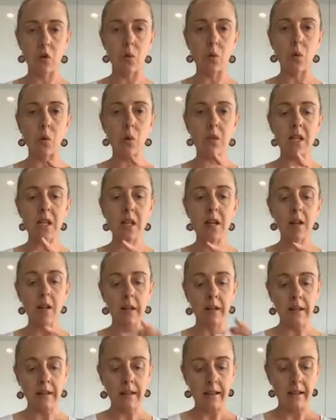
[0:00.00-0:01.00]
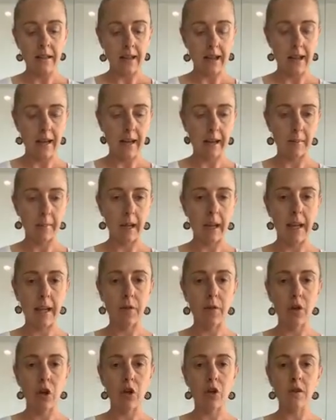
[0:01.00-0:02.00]
water. And
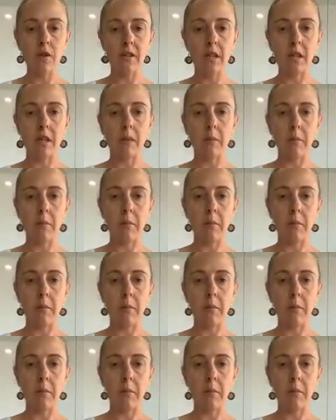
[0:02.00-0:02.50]
if you're using